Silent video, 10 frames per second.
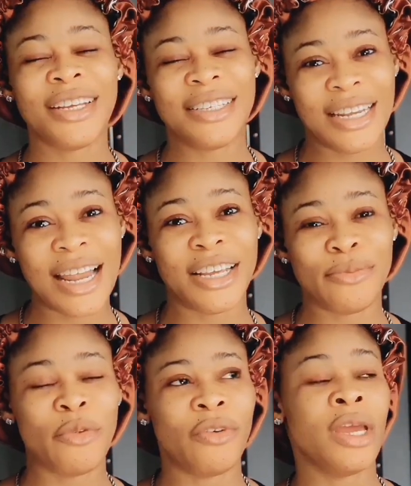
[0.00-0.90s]
It's a
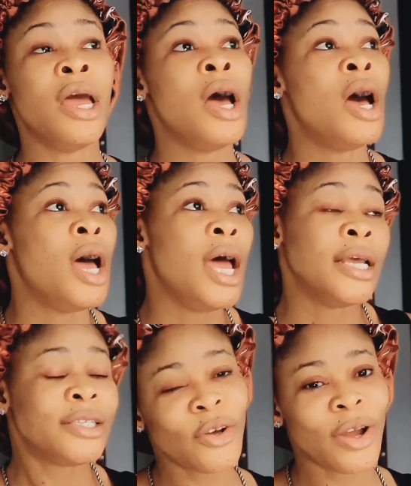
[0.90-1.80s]
nice movie.
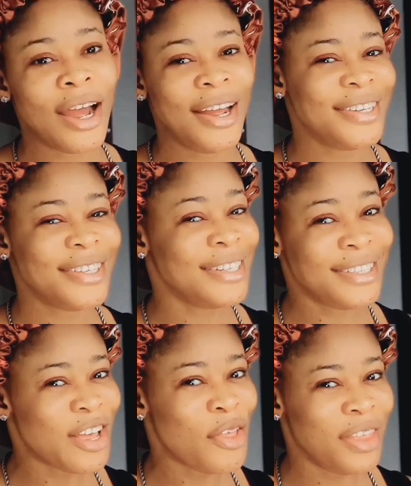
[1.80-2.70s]
So guys,
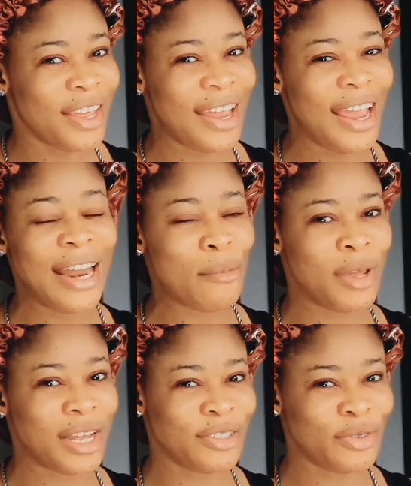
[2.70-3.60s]
it's Sunday and
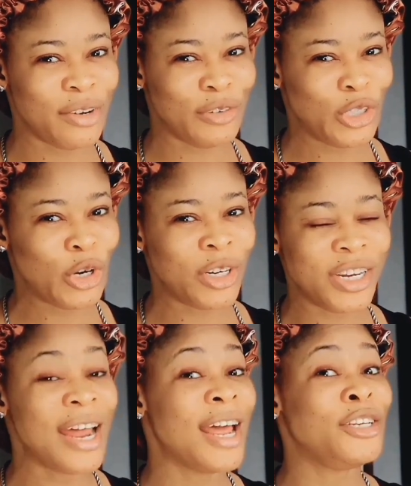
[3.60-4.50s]
I'm getting ready for
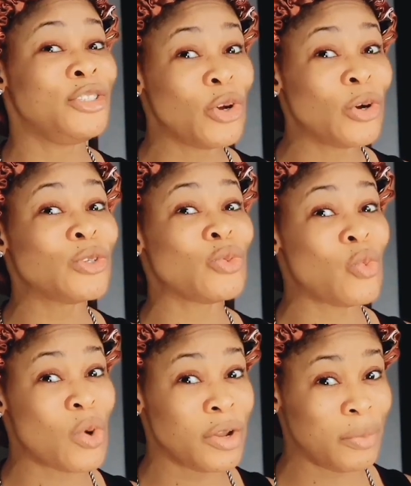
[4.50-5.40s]
church and I don't
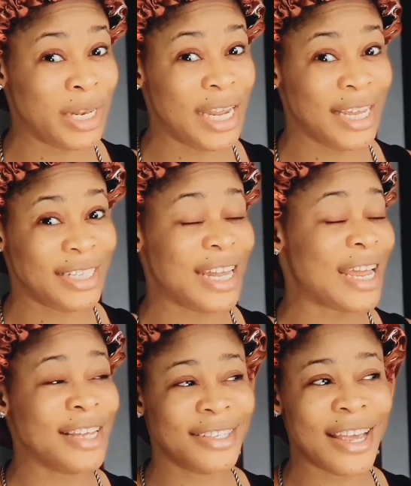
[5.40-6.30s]
want to be late.
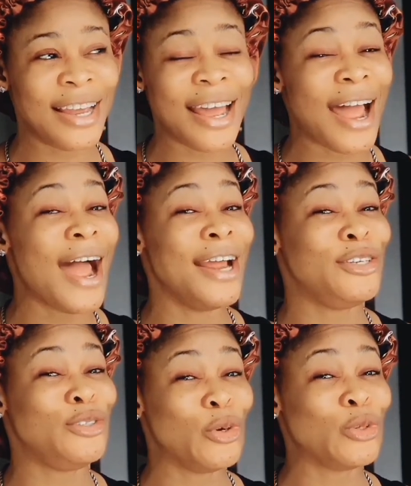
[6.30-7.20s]
Like I said,
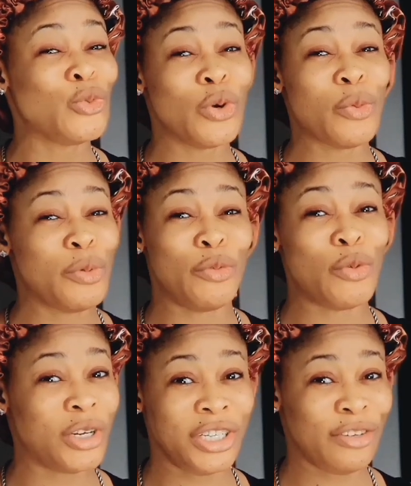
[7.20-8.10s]
I don't want to be
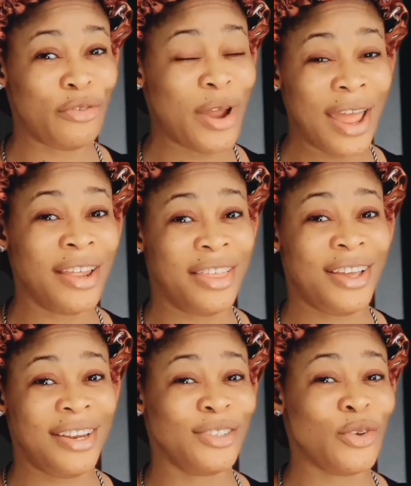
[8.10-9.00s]
rushing for
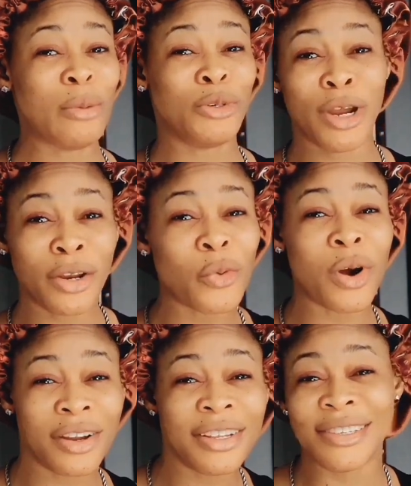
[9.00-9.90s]
anything. So I'm trying to
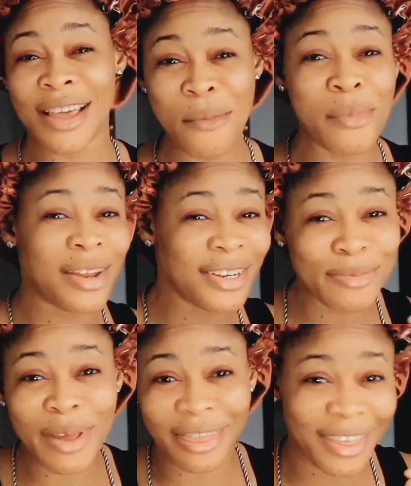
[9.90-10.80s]
work on this time
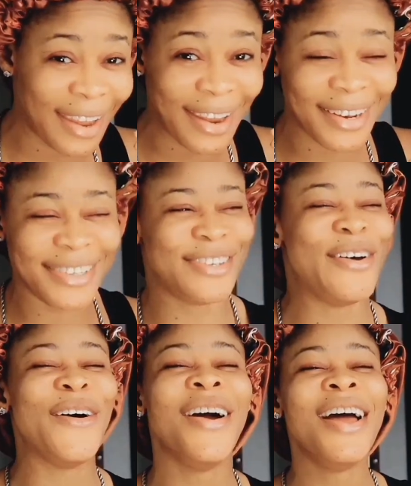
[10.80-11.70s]
management thing.
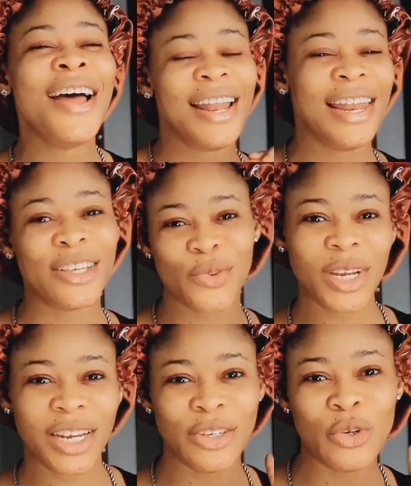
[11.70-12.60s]
So let's
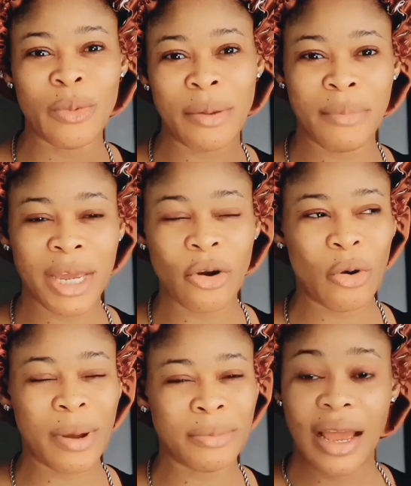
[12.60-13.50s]
quickly do my
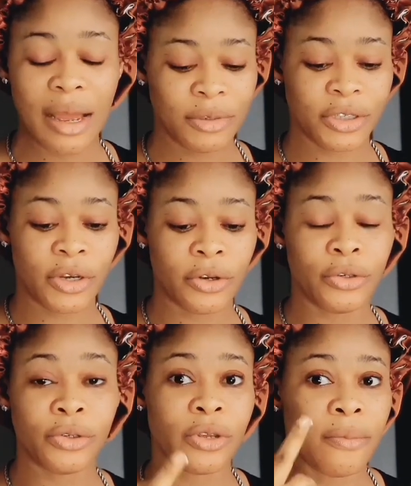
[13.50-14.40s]
makeup. I'm just gonna
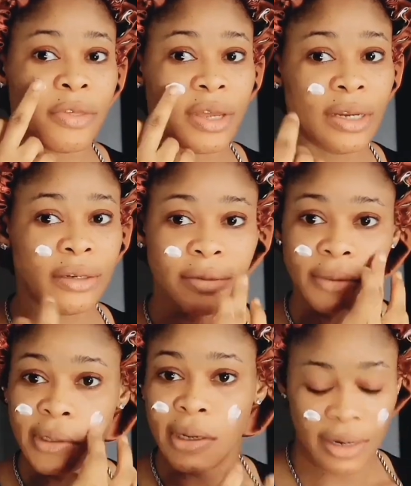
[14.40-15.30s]
do
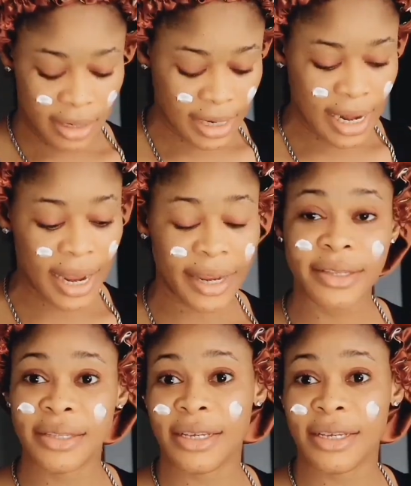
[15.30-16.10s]
something light.